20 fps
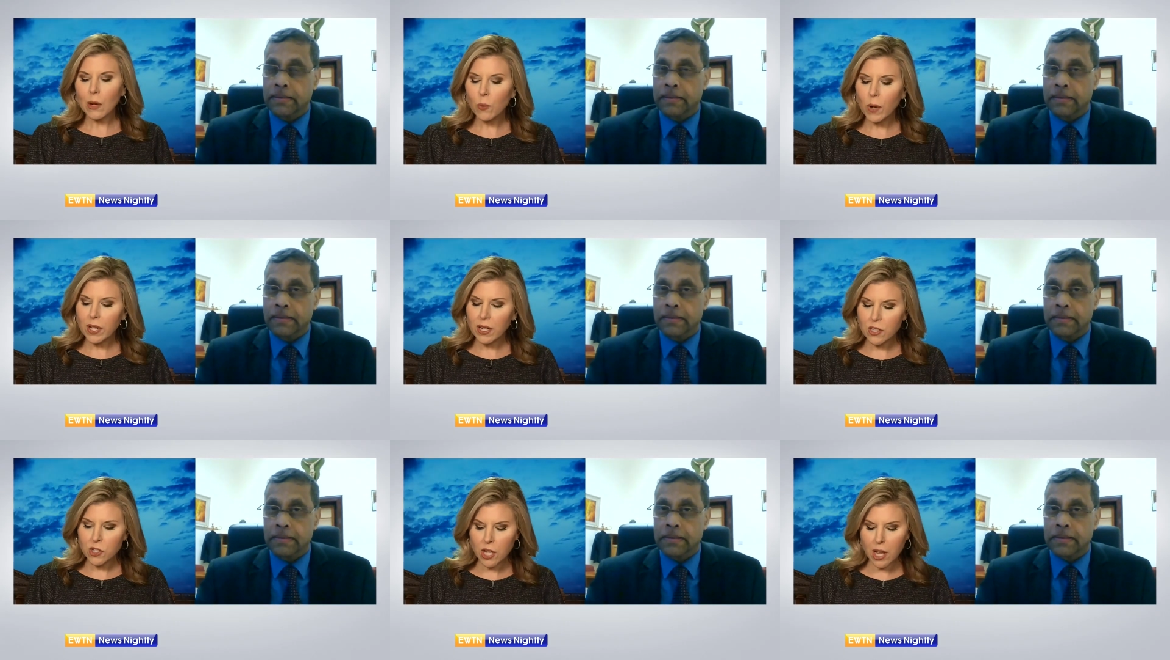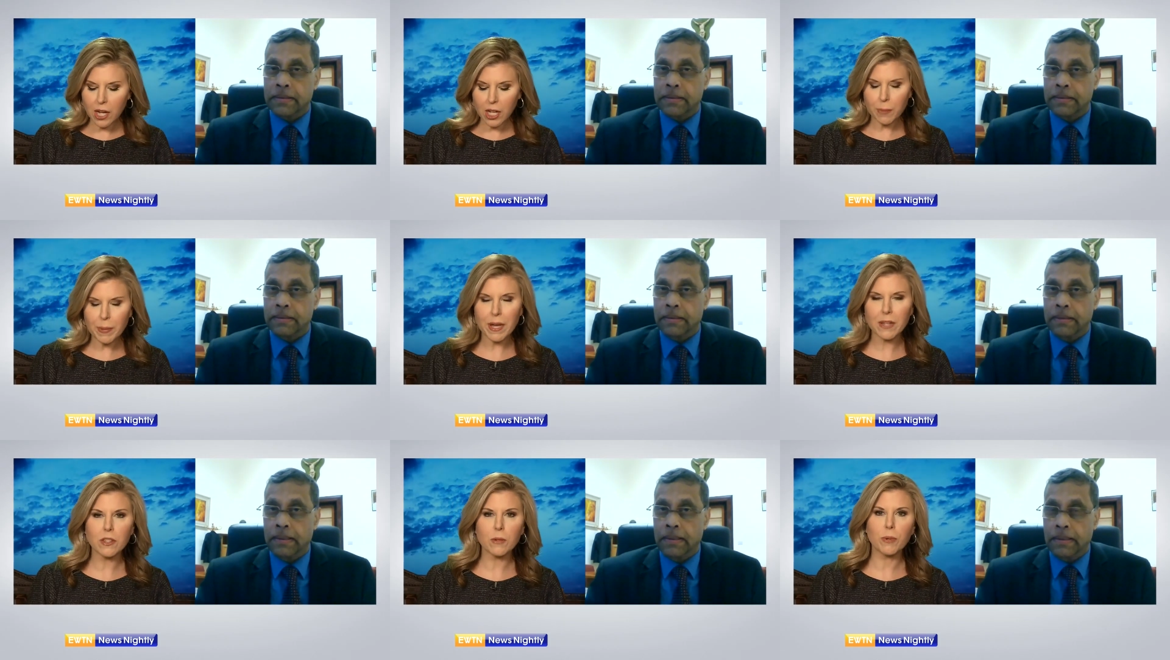Speaker 1: want to
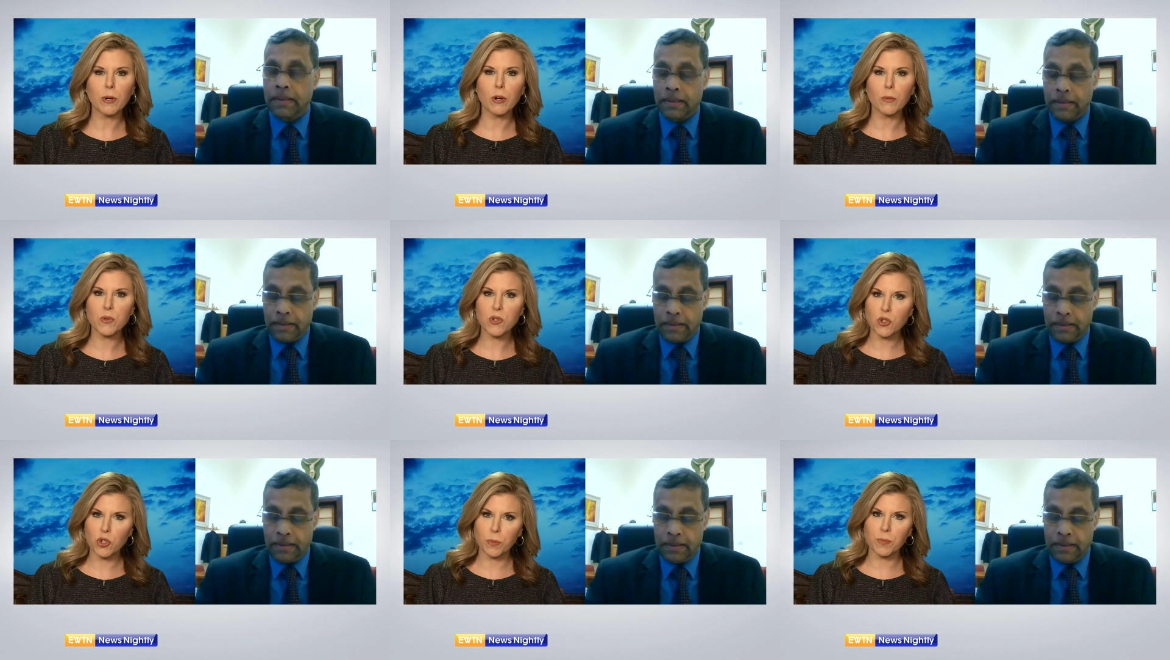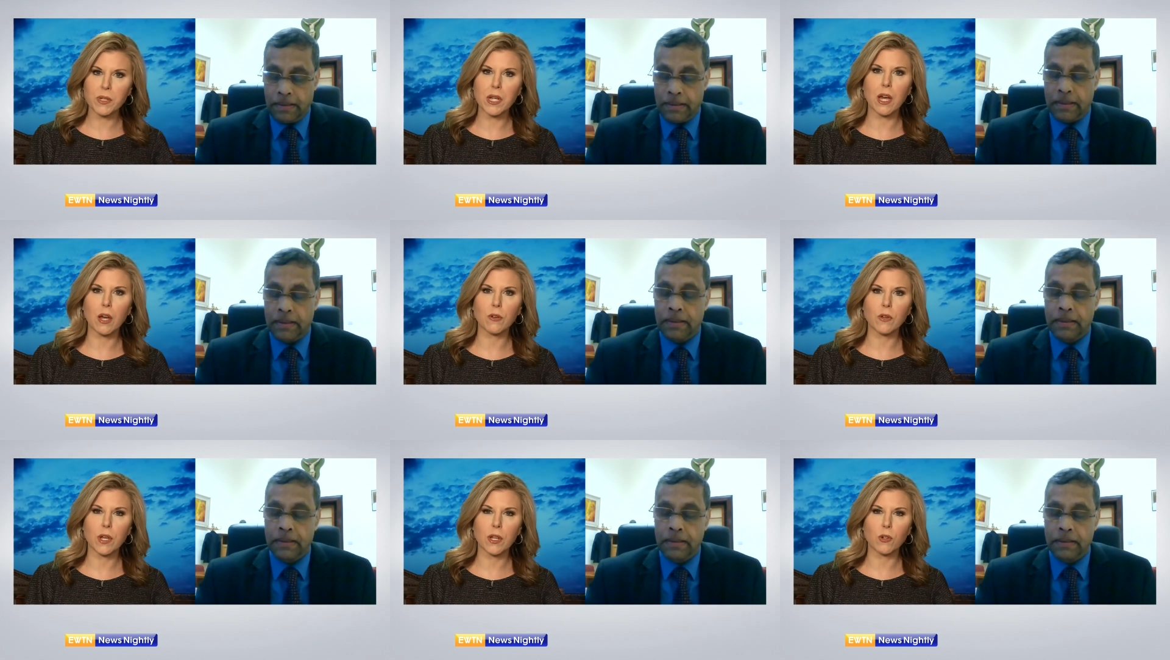talk about the Pope's trip
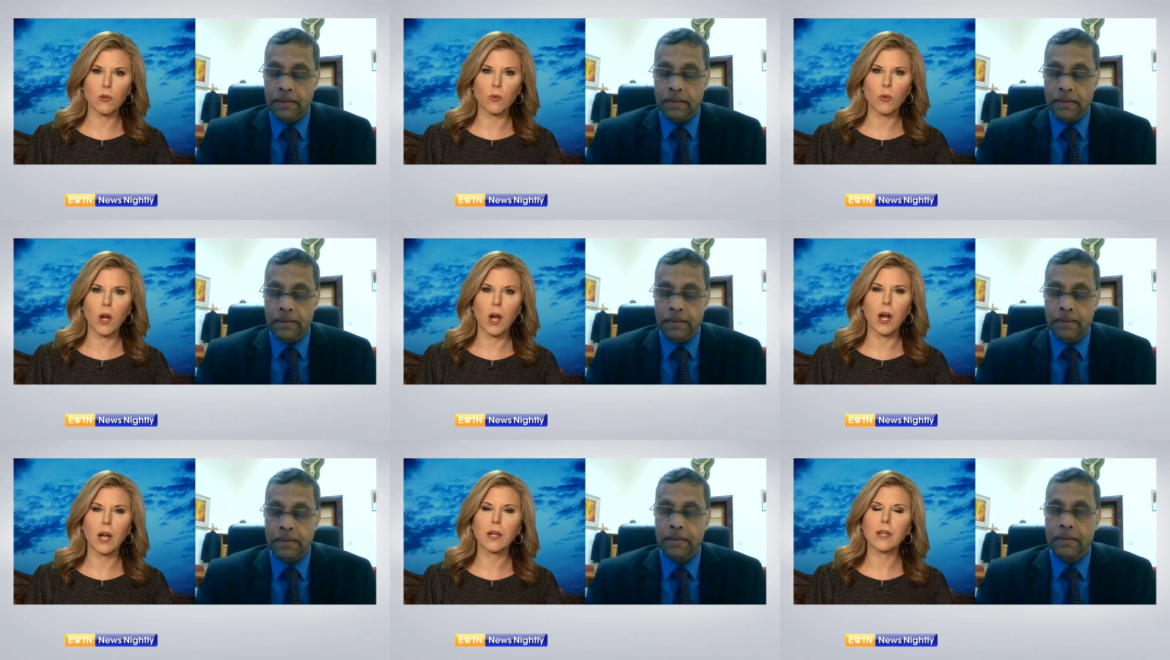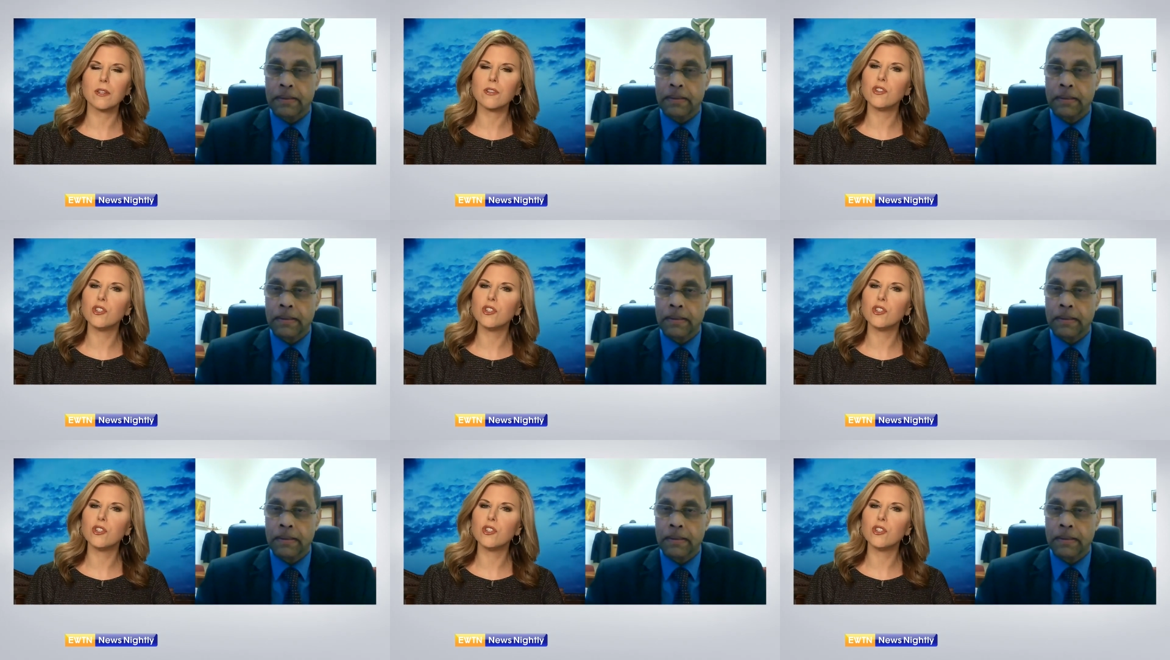now in Iraq.